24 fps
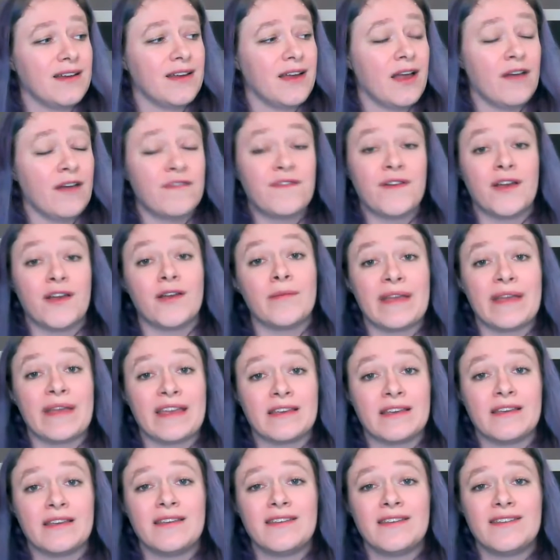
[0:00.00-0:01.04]

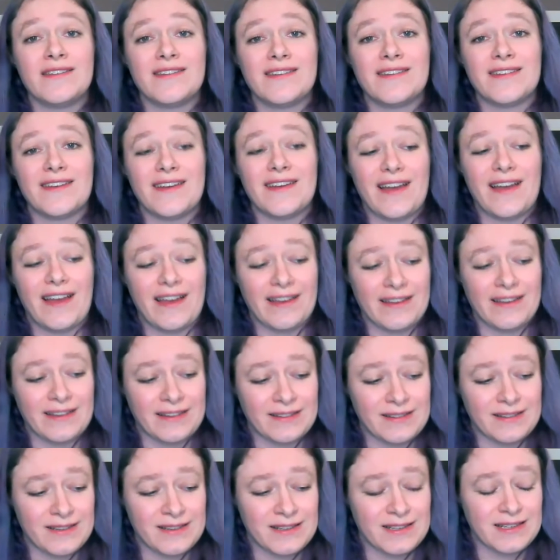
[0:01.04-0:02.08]
affirming
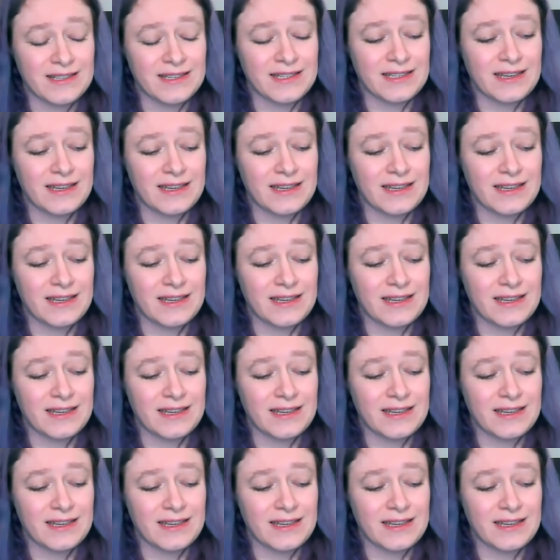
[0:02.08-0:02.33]
and